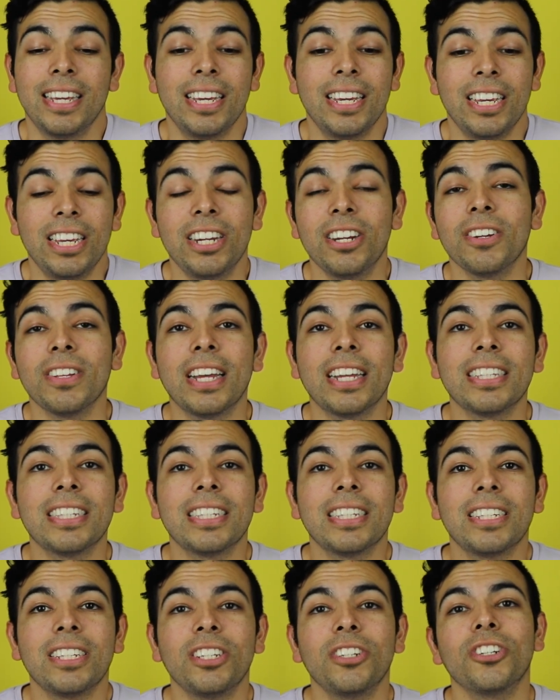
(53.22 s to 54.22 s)
you know,
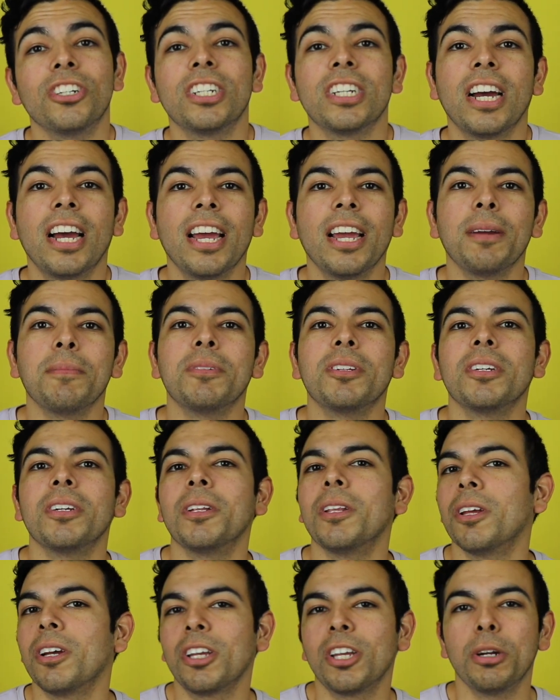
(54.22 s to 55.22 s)
that's your time to
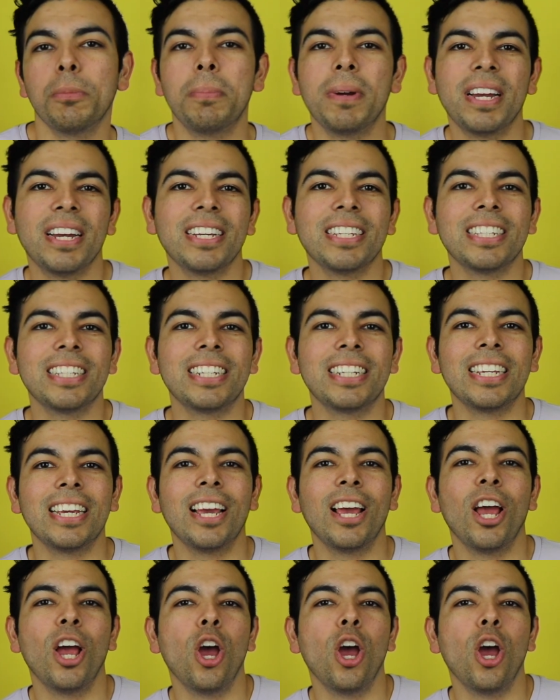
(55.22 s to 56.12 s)
look your best,